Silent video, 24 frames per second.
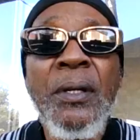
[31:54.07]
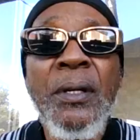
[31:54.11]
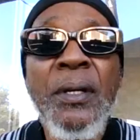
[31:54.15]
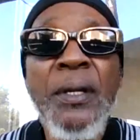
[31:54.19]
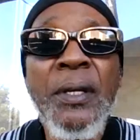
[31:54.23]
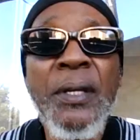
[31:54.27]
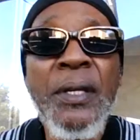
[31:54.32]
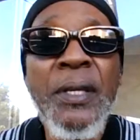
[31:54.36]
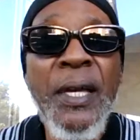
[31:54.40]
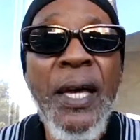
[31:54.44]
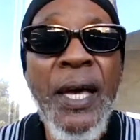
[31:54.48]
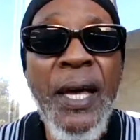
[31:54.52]

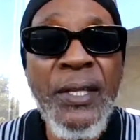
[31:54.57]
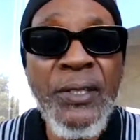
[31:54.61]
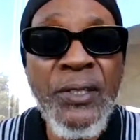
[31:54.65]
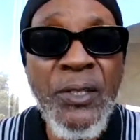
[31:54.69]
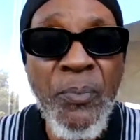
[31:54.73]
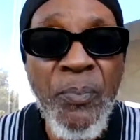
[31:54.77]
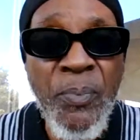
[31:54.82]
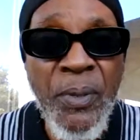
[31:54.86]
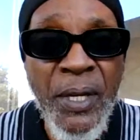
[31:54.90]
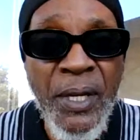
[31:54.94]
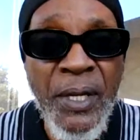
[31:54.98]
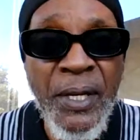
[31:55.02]
He has to
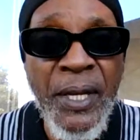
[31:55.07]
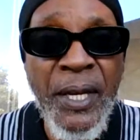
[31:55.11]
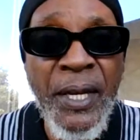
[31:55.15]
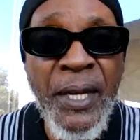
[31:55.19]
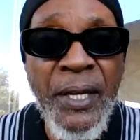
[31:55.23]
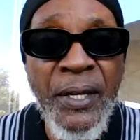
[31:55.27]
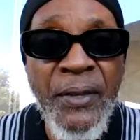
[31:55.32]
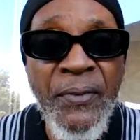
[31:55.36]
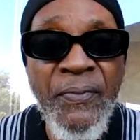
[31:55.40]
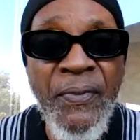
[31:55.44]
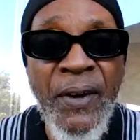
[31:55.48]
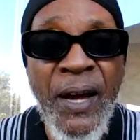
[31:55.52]
pay the
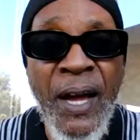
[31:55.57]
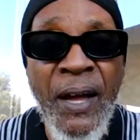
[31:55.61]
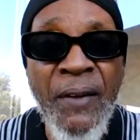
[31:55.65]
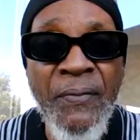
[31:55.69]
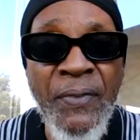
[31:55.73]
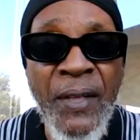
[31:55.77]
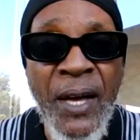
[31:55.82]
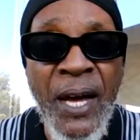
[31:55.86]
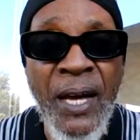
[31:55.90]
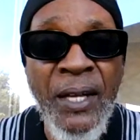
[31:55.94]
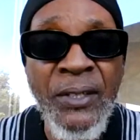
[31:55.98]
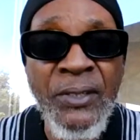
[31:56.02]

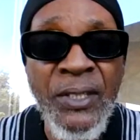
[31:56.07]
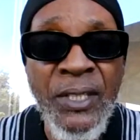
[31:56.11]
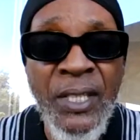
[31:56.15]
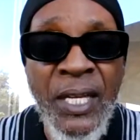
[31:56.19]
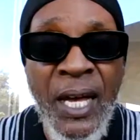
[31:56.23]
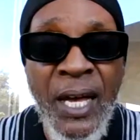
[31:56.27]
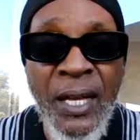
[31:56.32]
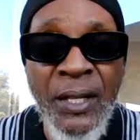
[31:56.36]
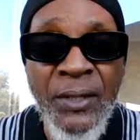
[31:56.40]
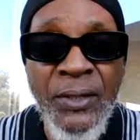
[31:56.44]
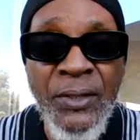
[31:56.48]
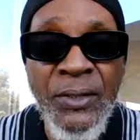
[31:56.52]

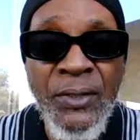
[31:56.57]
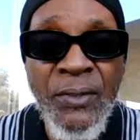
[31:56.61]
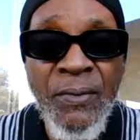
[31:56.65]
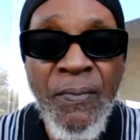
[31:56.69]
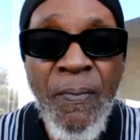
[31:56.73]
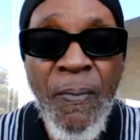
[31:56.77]
$85,000.